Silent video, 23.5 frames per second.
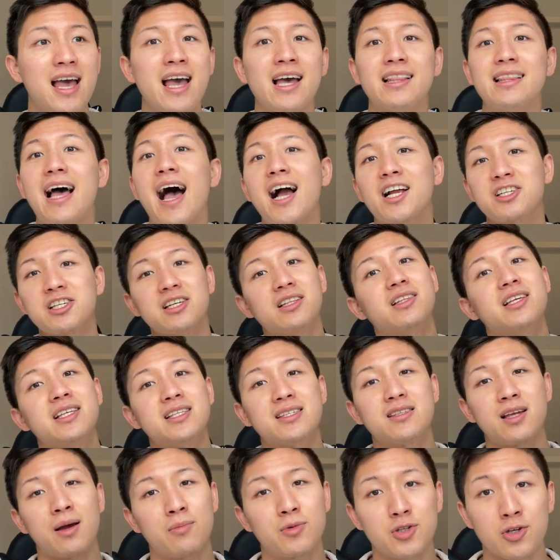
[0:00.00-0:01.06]
That actually leads
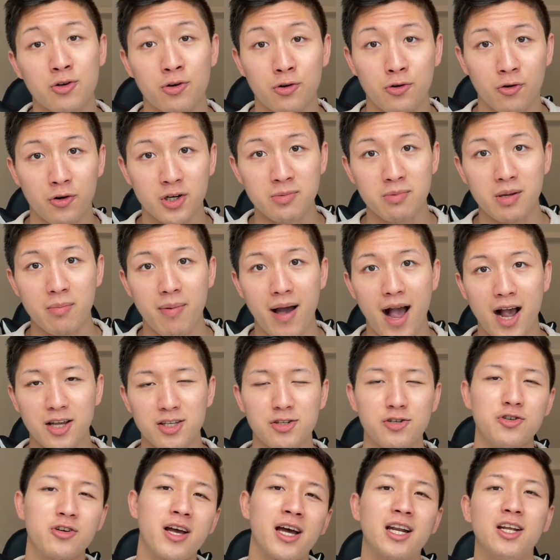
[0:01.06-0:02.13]
them to endorse me back.
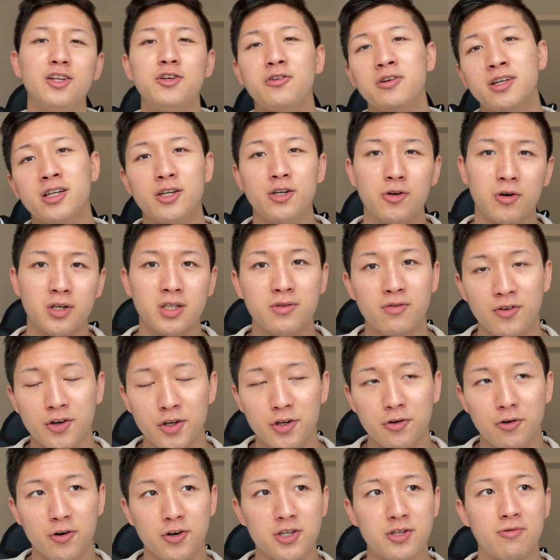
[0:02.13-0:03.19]
So you kind of do an endorse for
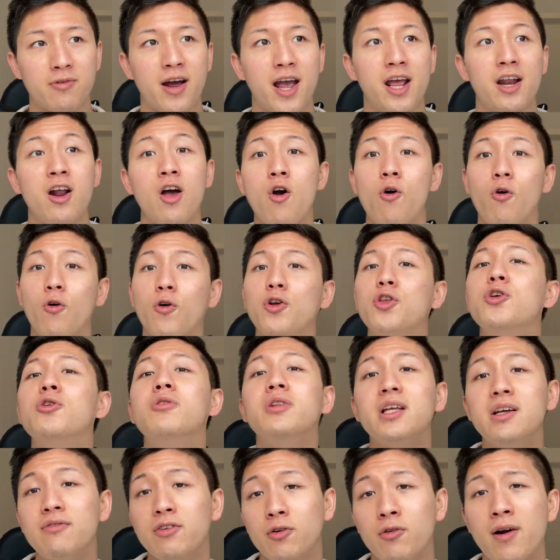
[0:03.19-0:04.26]
endorse, right? Or you
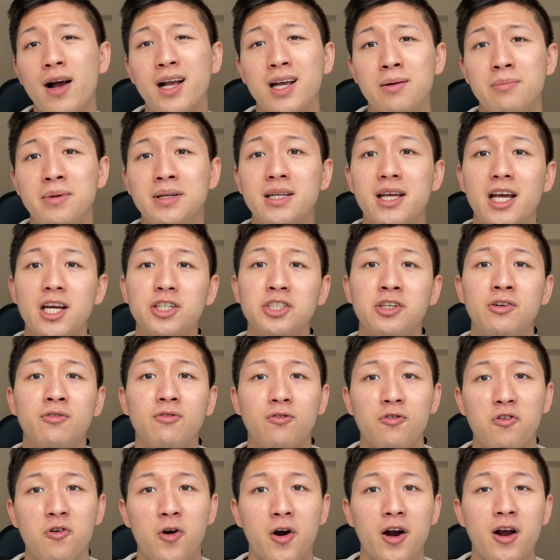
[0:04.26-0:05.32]
leave a recommendation
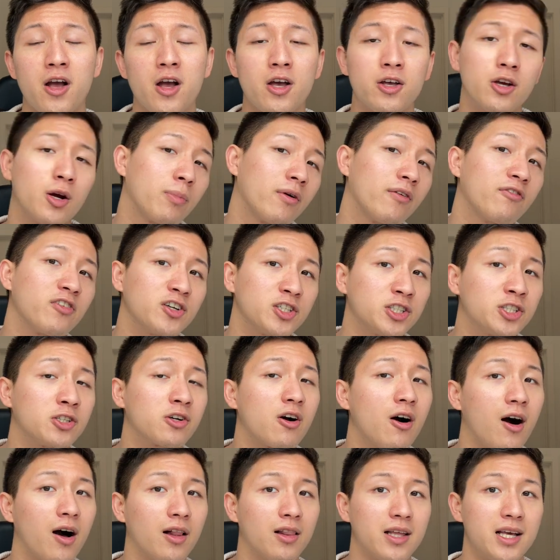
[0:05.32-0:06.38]
for your professional
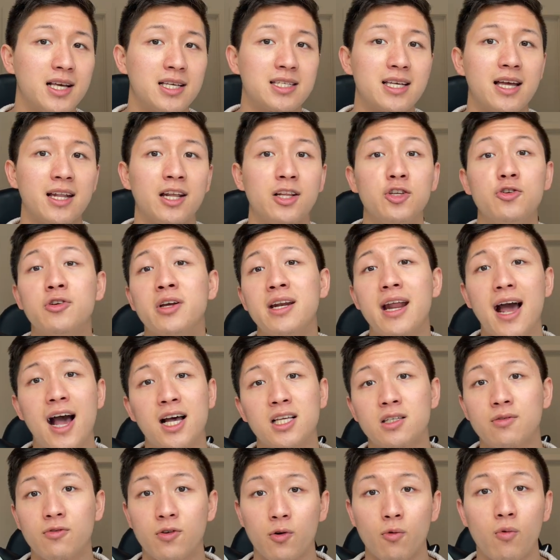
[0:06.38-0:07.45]
colleagues and then you can
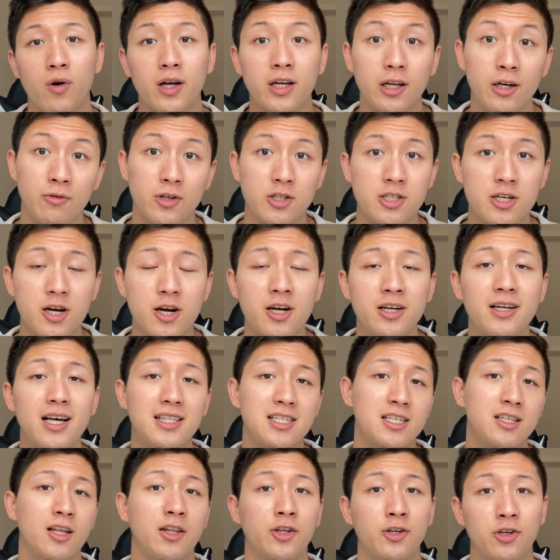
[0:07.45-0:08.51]
ask for one in return. That's
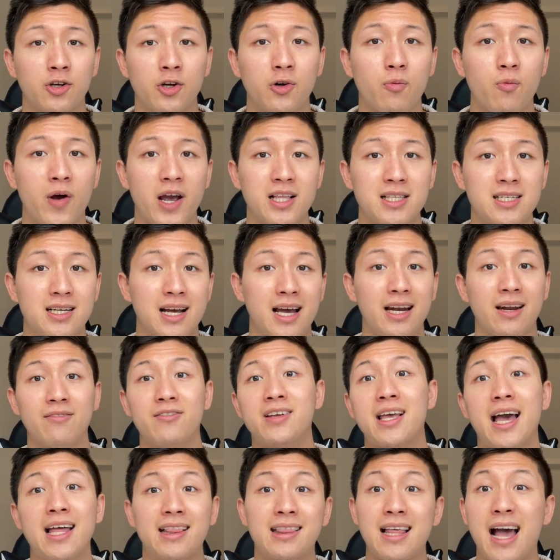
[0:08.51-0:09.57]
another good way to kind of
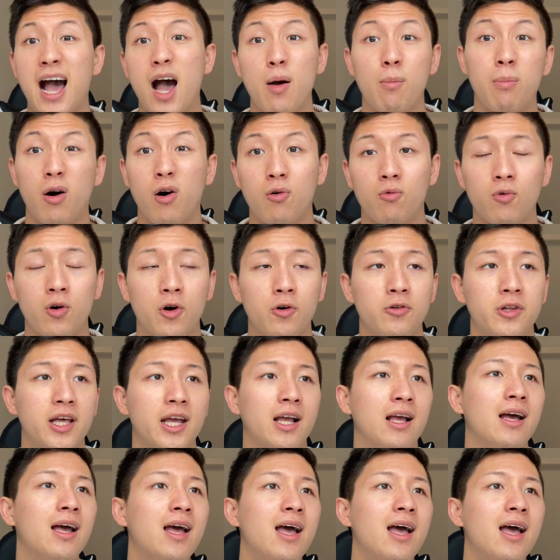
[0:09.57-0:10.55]
get that ball rolling.